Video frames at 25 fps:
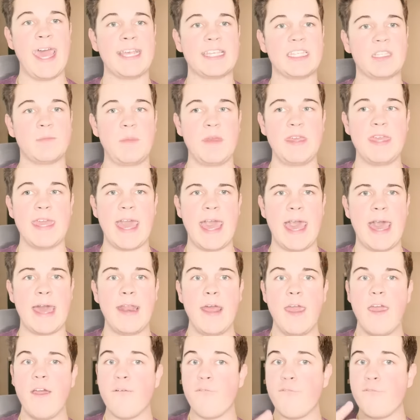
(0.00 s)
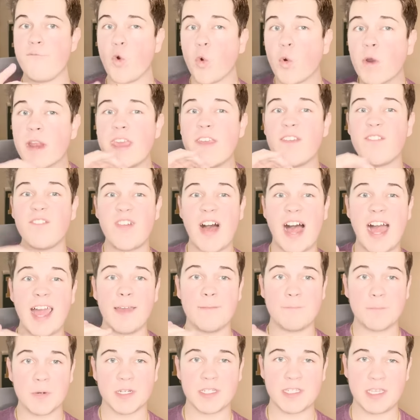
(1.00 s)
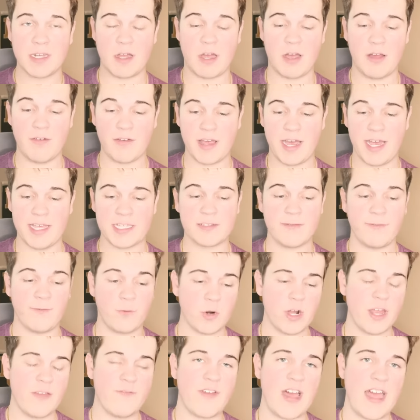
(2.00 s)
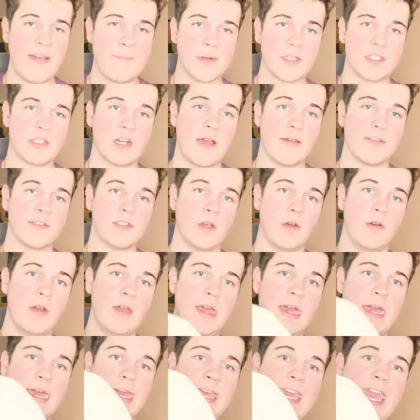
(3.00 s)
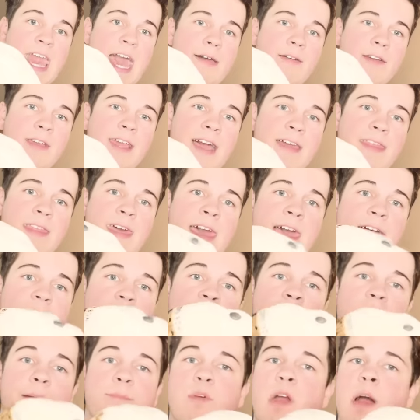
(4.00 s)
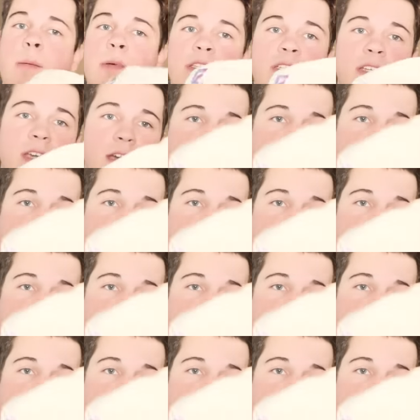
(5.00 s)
SB hat. 45% off, guys. 45% off. So you haven't gotten the hat yet. I promise